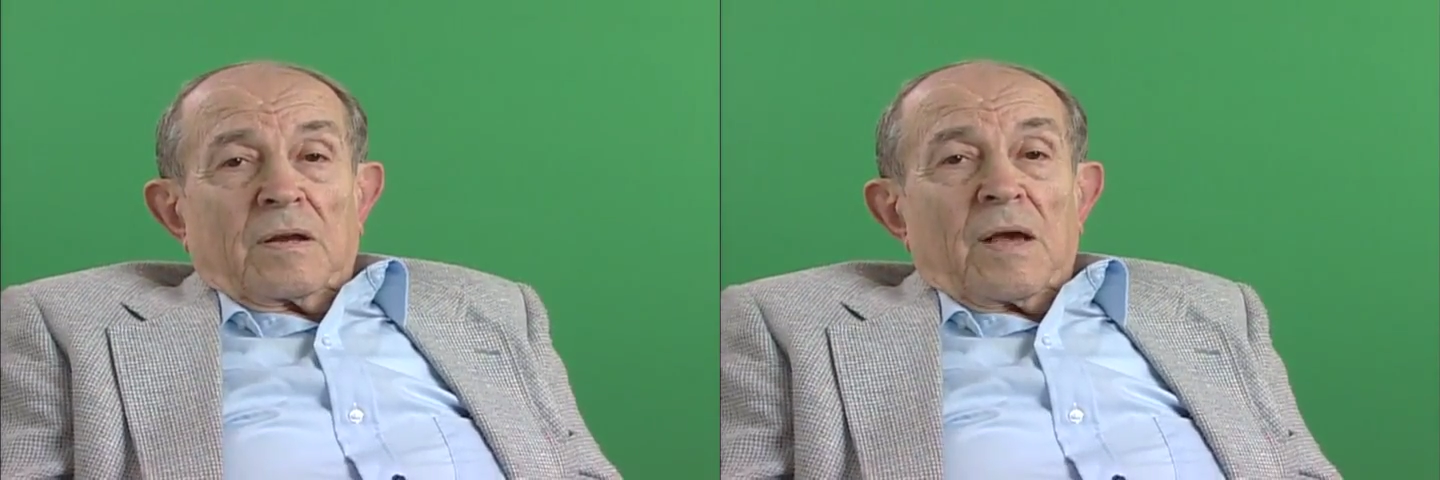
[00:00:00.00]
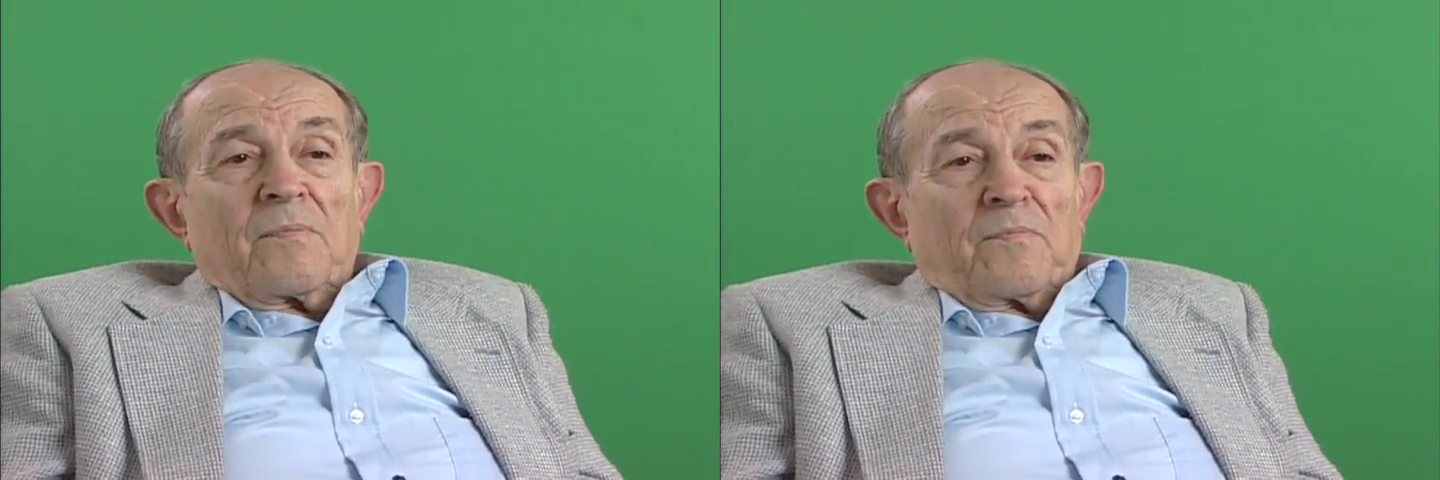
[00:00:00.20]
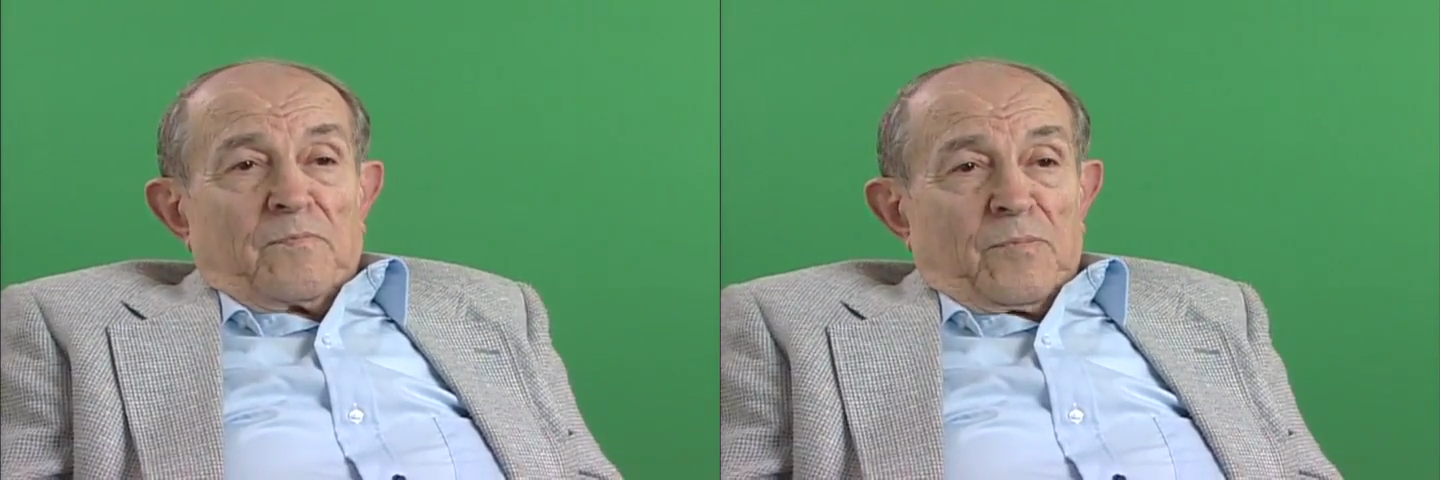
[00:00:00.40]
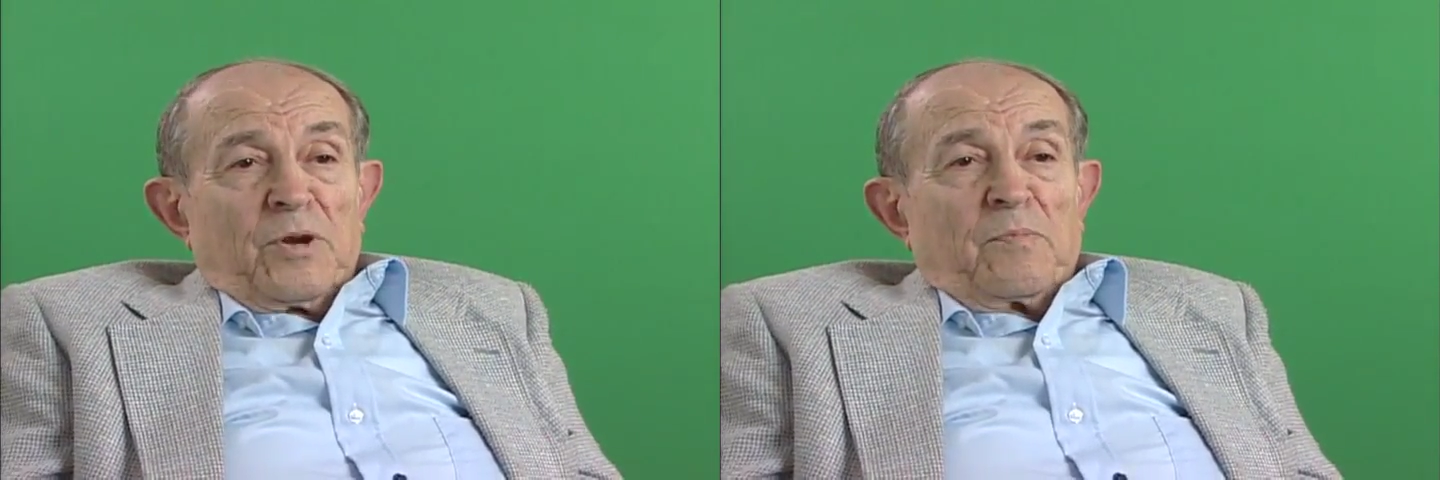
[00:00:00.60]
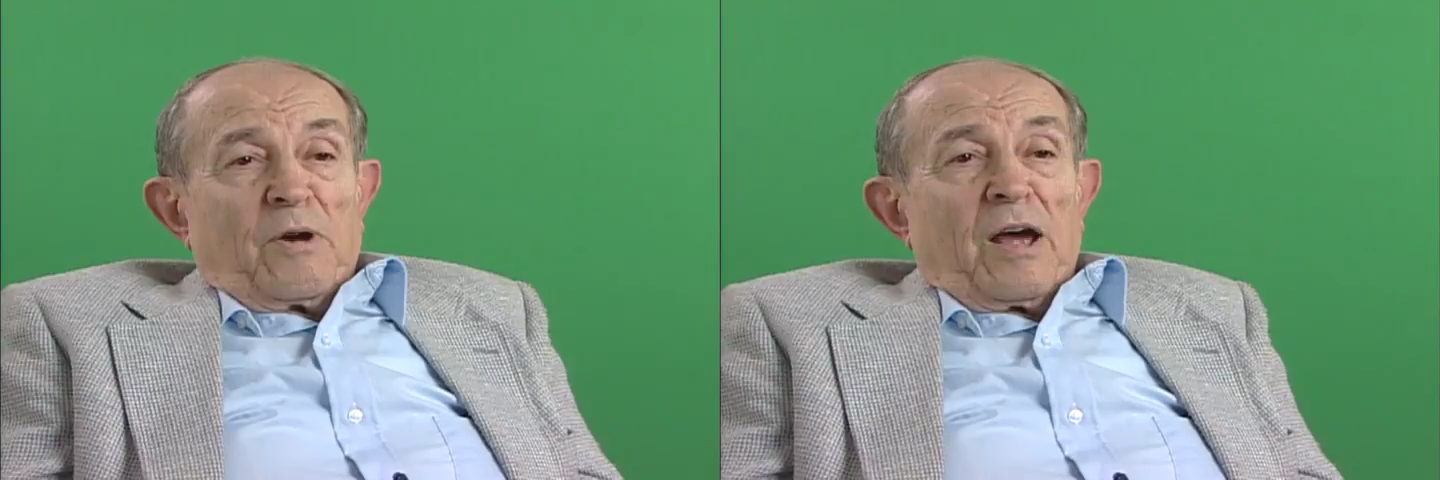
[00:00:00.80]
I'm pretty
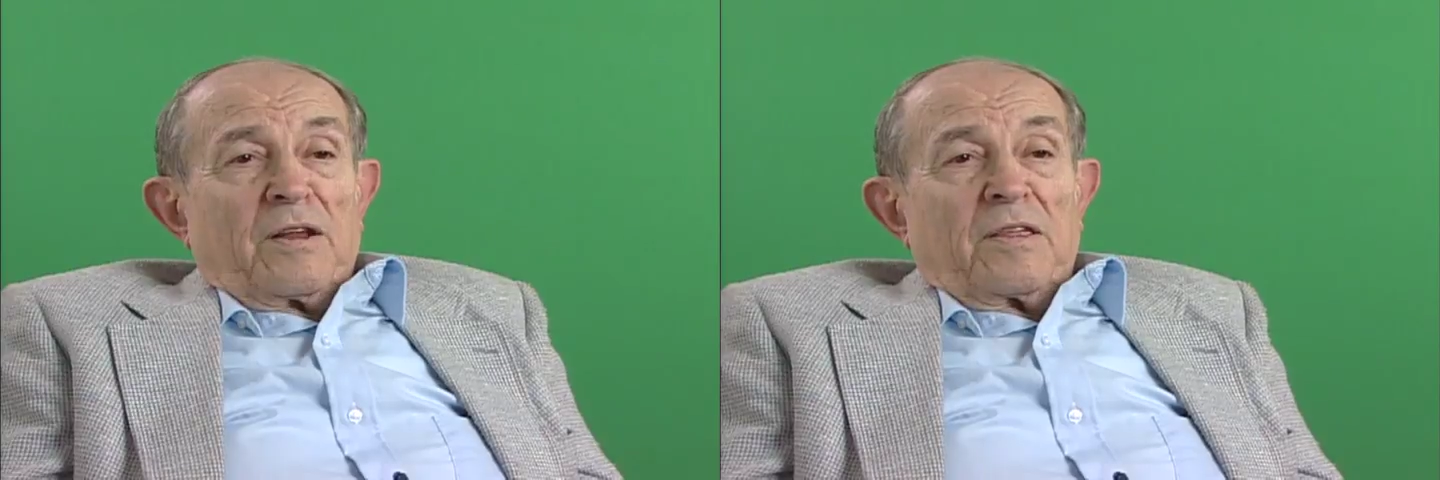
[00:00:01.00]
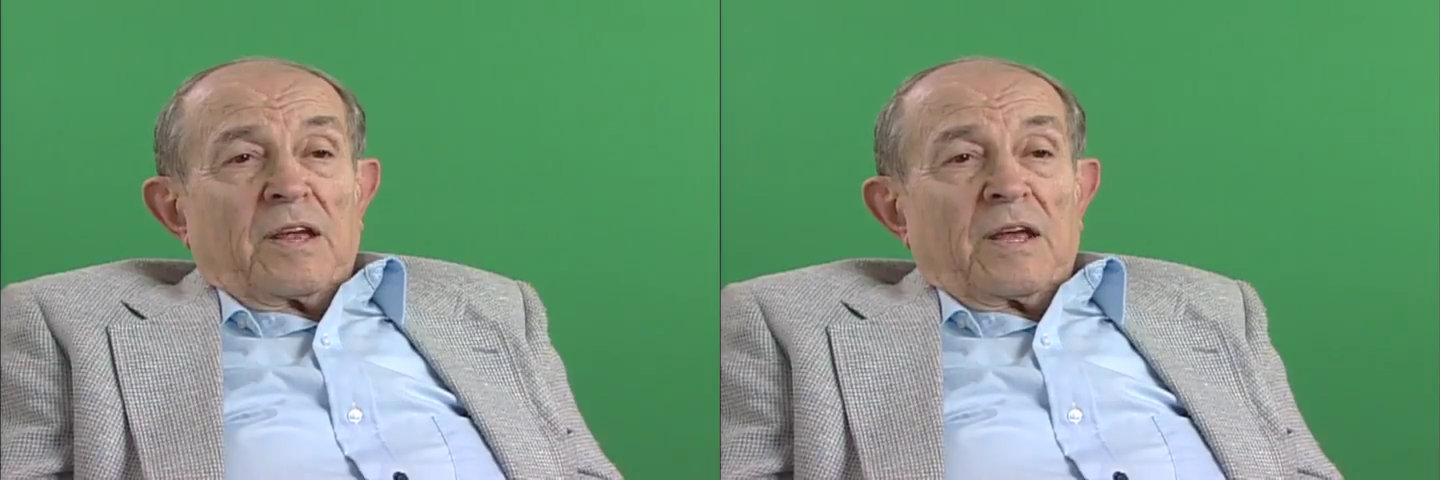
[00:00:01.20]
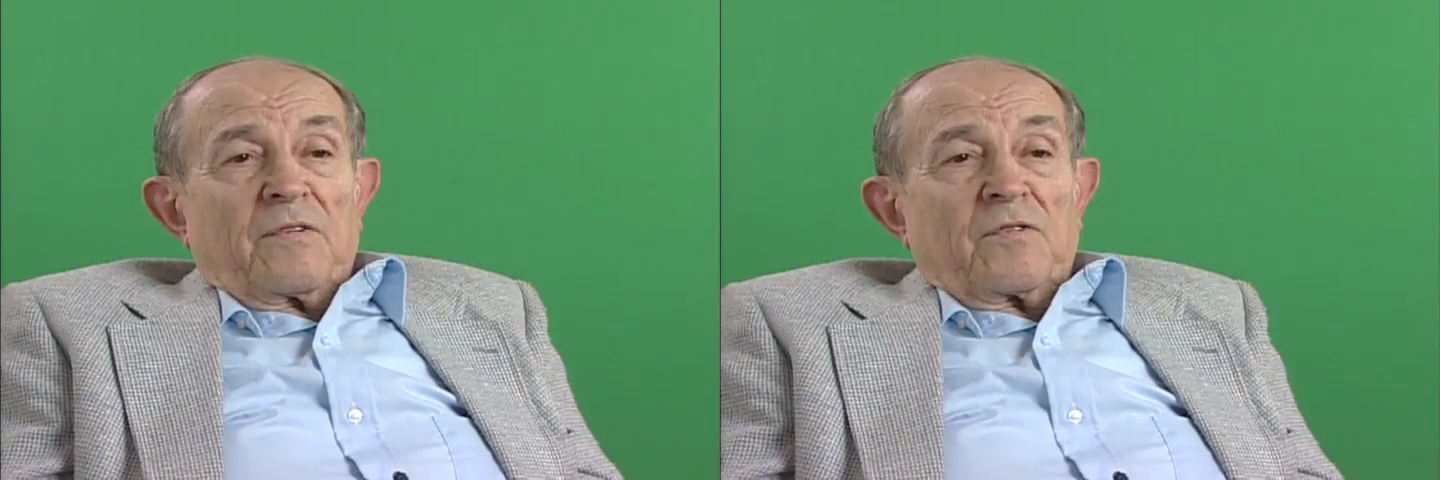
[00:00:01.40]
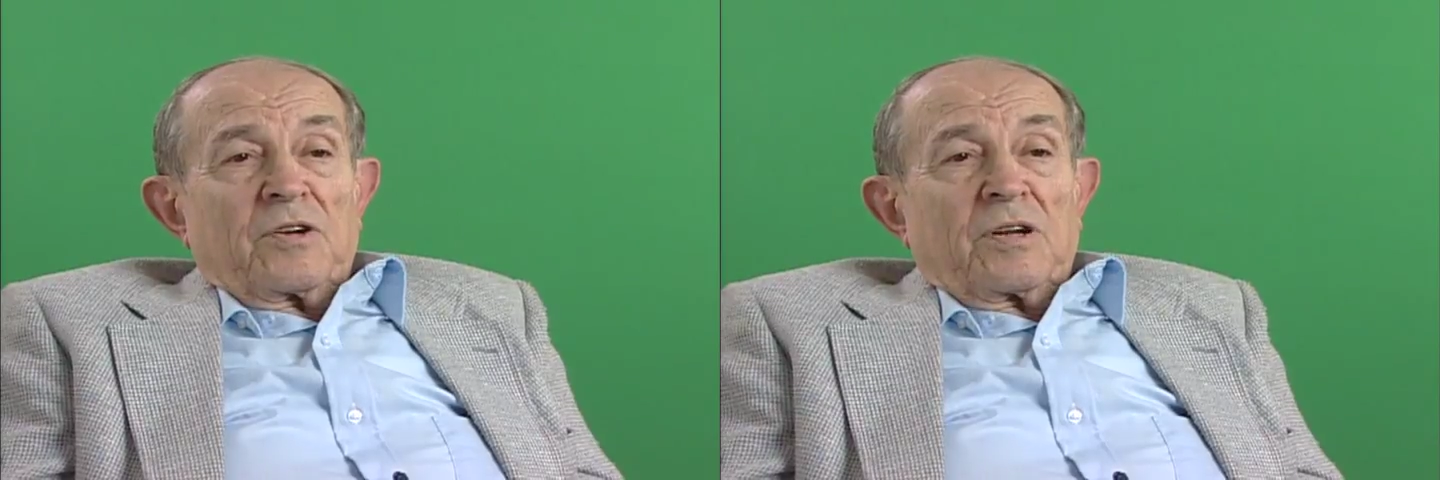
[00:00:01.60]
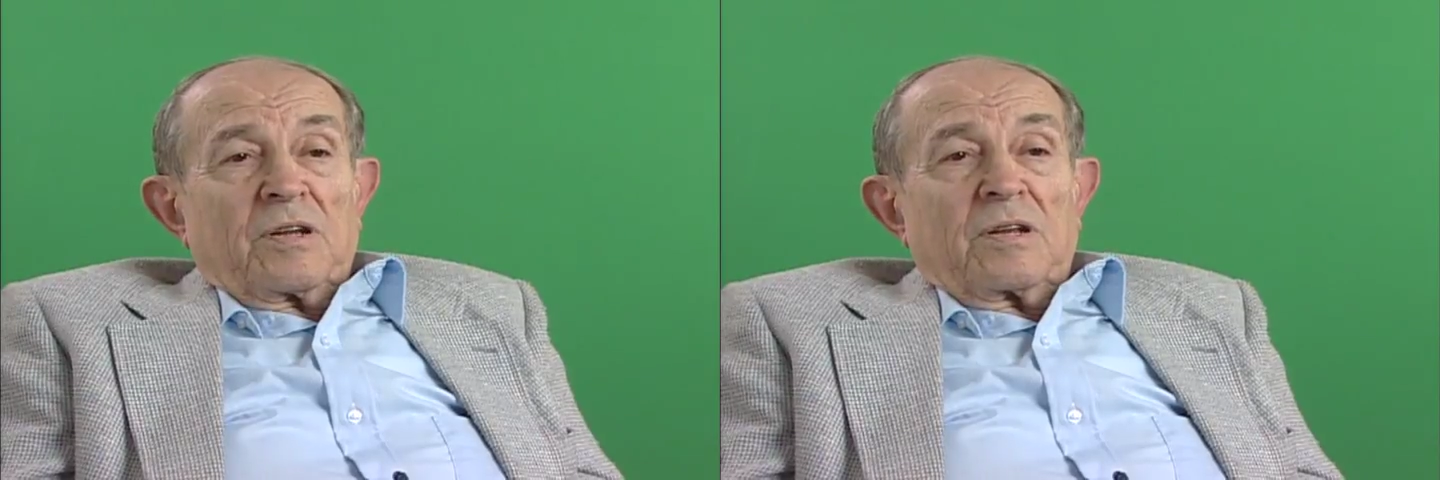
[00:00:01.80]
proud of that
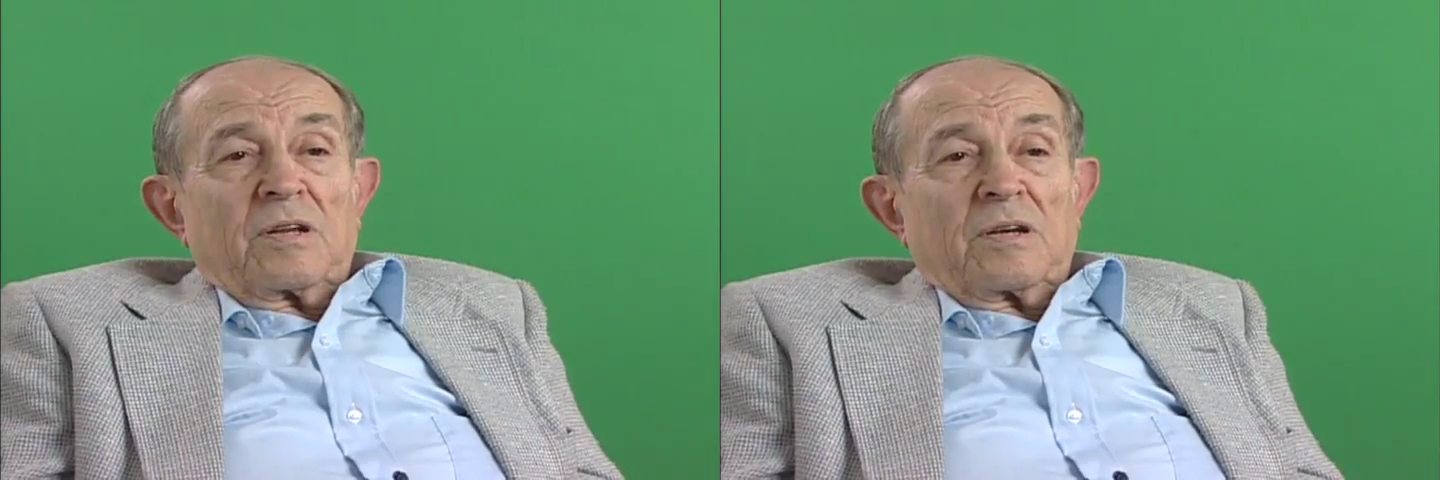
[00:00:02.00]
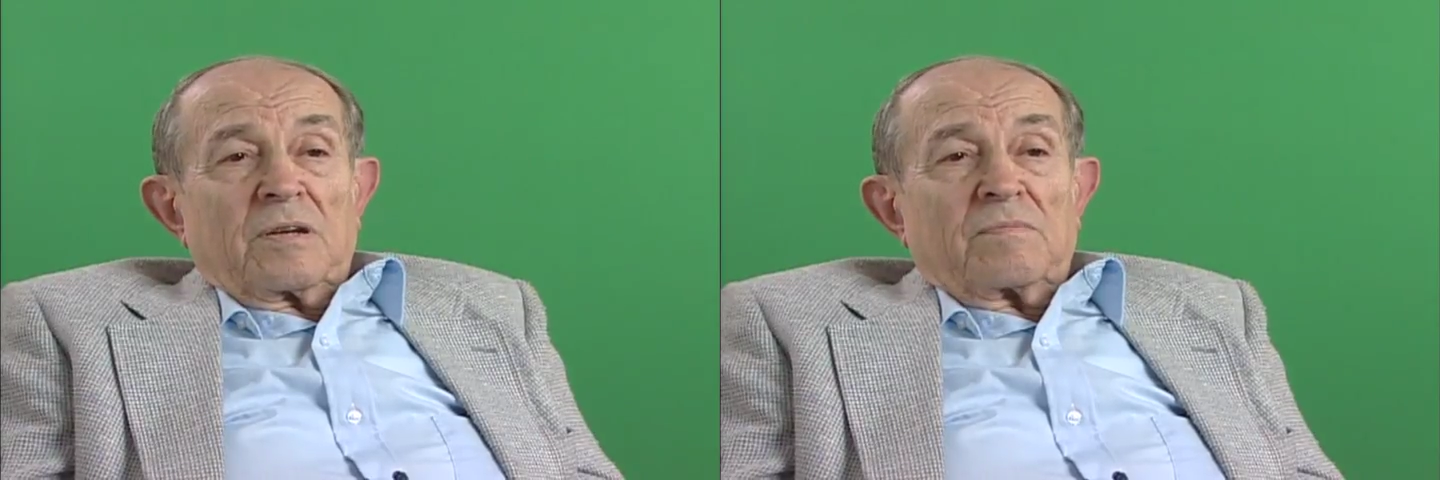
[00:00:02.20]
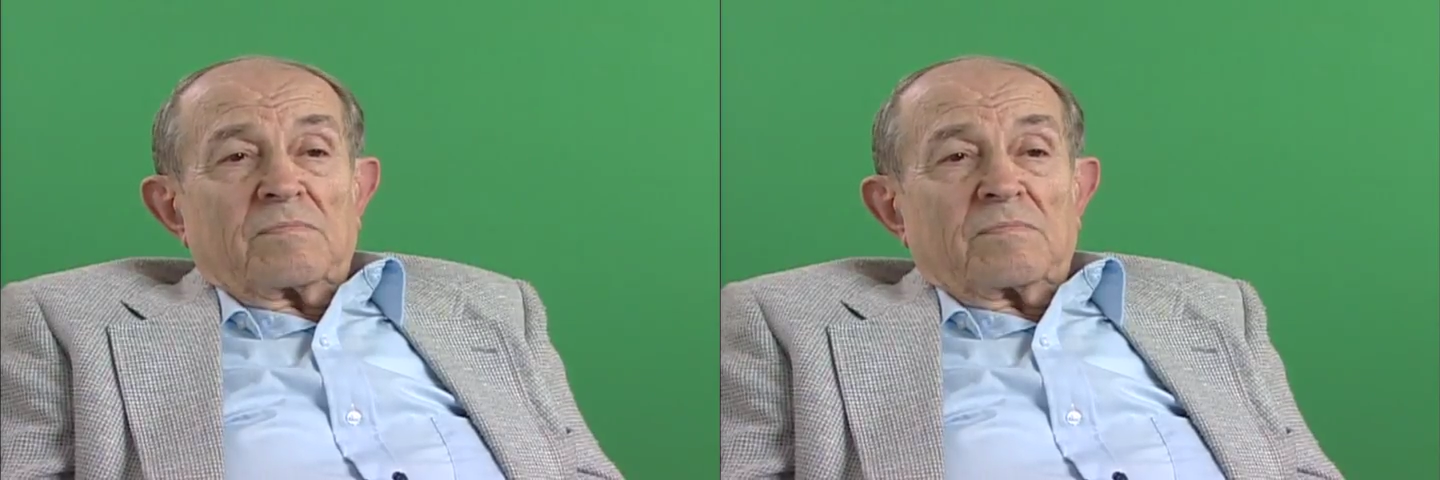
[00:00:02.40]
effort, and